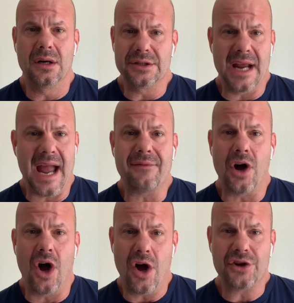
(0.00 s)
you have a
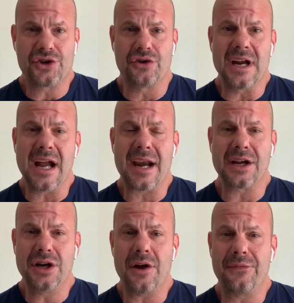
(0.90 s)
hunch or you got a
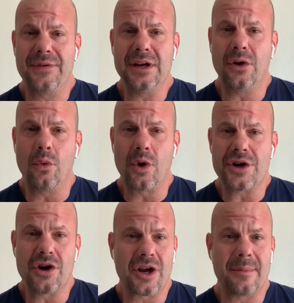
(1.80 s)
gut feel where
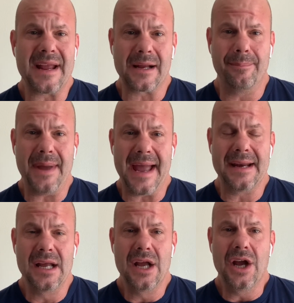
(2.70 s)
you're going to make a bet.